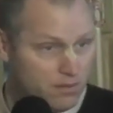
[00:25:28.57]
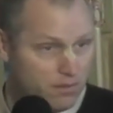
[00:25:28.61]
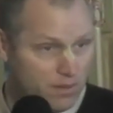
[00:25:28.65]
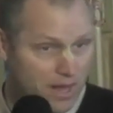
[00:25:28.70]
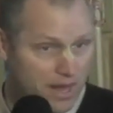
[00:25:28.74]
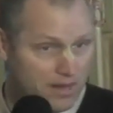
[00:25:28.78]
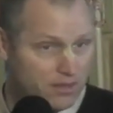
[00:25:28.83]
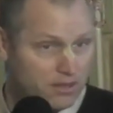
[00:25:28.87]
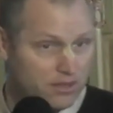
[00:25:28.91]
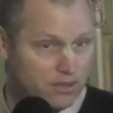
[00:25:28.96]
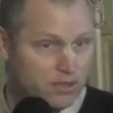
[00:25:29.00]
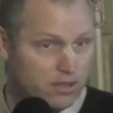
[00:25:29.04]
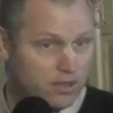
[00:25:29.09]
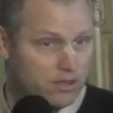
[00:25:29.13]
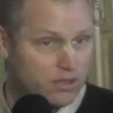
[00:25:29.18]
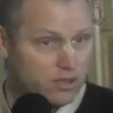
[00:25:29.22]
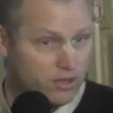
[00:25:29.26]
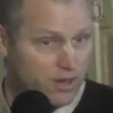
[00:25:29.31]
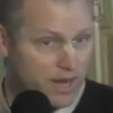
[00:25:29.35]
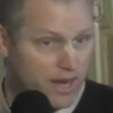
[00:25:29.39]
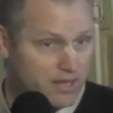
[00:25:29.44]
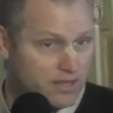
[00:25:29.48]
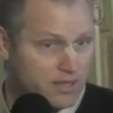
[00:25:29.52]
that
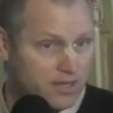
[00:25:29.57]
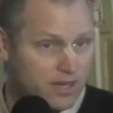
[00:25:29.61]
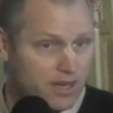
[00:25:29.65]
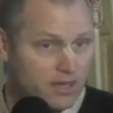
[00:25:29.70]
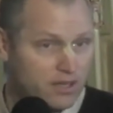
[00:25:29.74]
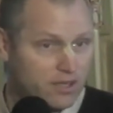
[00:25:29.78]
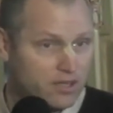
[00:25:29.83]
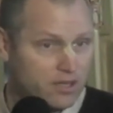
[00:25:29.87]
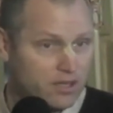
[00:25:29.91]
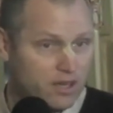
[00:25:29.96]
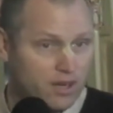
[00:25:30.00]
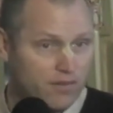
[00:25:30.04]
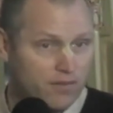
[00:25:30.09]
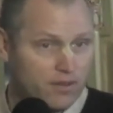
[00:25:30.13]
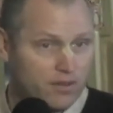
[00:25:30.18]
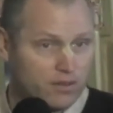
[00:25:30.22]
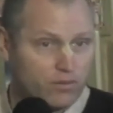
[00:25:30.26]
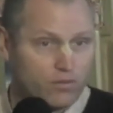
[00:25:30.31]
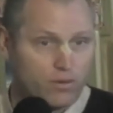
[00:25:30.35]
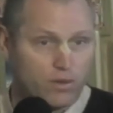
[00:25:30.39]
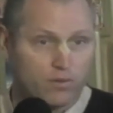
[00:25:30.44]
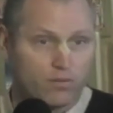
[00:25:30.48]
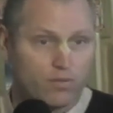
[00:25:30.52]
transcendental
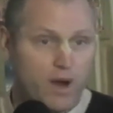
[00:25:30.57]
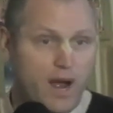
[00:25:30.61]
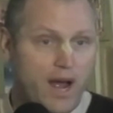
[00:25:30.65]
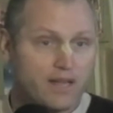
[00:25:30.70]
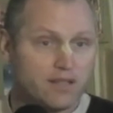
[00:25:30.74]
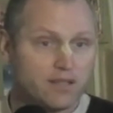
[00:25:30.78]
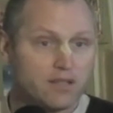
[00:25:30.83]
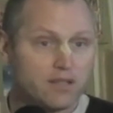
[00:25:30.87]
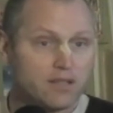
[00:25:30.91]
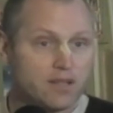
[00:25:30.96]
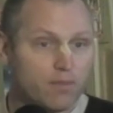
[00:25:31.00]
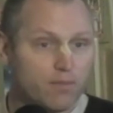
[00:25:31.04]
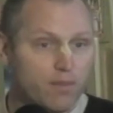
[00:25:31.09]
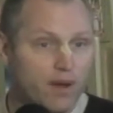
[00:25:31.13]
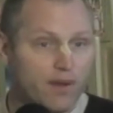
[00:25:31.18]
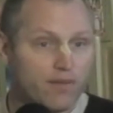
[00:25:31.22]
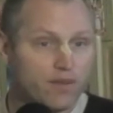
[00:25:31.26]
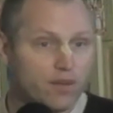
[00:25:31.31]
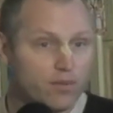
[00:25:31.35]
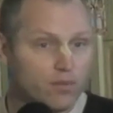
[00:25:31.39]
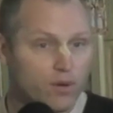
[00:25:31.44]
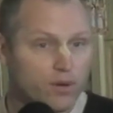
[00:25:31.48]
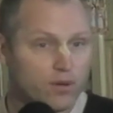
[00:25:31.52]
service, one rises
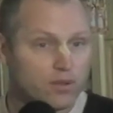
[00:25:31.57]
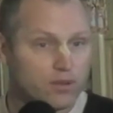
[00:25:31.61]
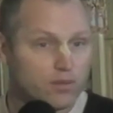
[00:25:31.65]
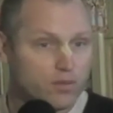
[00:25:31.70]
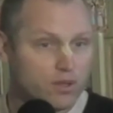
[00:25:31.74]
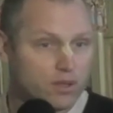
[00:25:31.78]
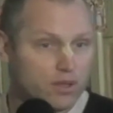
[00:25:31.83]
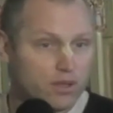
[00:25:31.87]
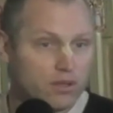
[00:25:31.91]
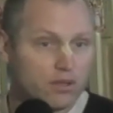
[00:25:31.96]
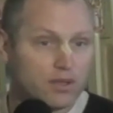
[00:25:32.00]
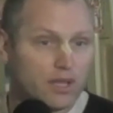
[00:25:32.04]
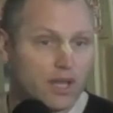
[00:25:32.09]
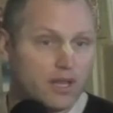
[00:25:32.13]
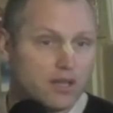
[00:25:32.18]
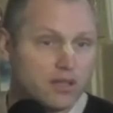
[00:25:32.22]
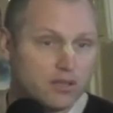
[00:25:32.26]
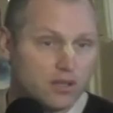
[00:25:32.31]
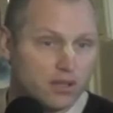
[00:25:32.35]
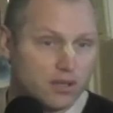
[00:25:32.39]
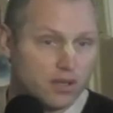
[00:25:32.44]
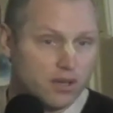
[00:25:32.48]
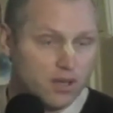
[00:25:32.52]
above the modes of material
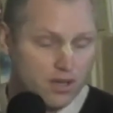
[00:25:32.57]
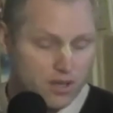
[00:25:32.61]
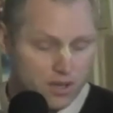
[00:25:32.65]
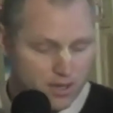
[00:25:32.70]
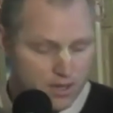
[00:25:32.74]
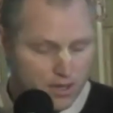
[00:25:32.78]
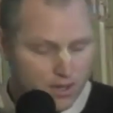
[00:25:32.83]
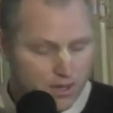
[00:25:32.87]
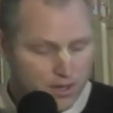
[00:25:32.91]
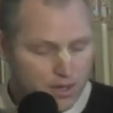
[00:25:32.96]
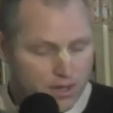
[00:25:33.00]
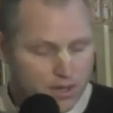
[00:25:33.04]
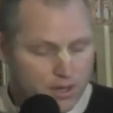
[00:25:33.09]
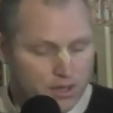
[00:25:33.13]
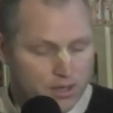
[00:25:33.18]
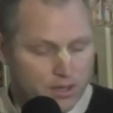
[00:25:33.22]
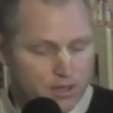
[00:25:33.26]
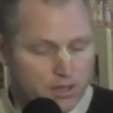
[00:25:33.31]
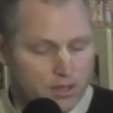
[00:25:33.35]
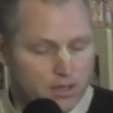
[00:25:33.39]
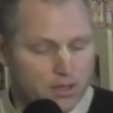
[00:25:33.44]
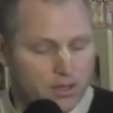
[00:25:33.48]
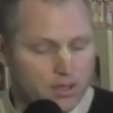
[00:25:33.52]
nature.
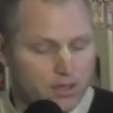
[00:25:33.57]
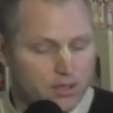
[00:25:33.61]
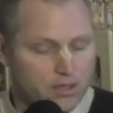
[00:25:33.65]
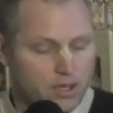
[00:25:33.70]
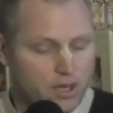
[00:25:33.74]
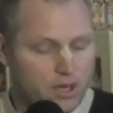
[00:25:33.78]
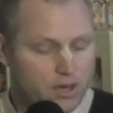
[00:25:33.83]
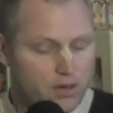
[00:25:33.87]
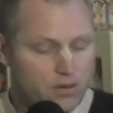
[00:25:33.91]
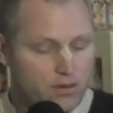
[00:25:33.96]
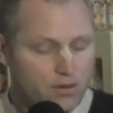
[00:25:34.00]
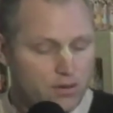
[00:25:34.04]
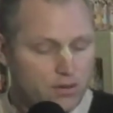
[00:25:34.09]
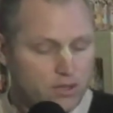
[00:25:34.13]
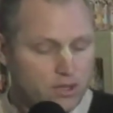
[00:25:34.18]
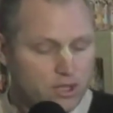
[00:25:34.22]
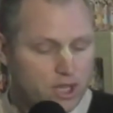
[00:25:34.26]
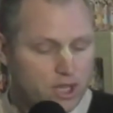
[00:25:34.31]
So,